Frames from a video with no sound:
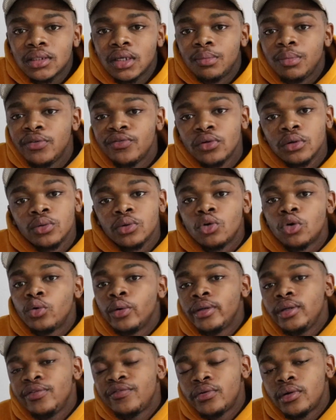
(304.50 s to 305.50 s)
uh, before we go
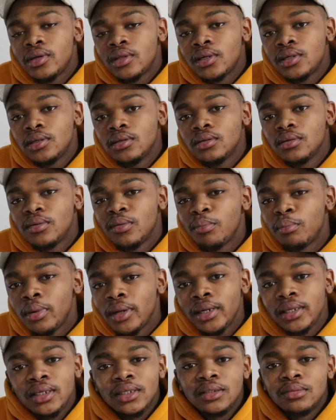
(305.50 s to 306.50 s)
any further,
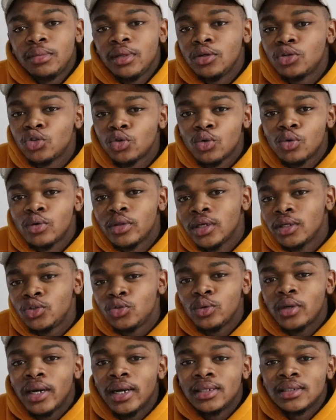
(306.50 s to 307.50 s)
please make sure that
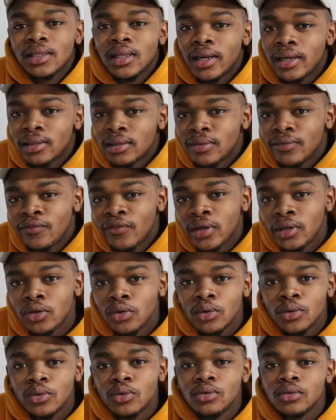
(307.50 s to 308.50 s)
you guys like the
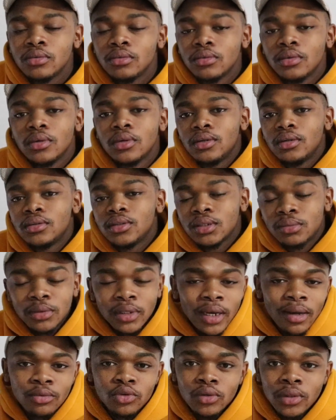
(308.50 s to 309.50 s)
video,
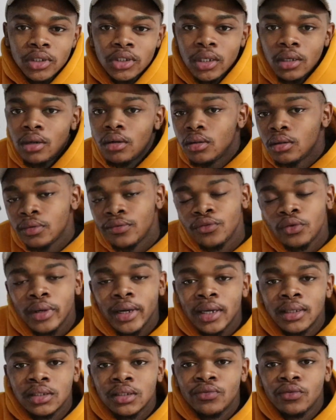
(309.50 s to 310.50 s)
subscribe to the channel if you
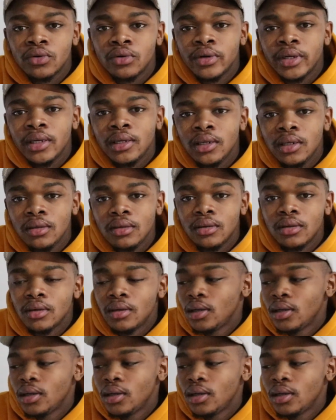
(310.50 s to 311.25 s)
guys haven't already.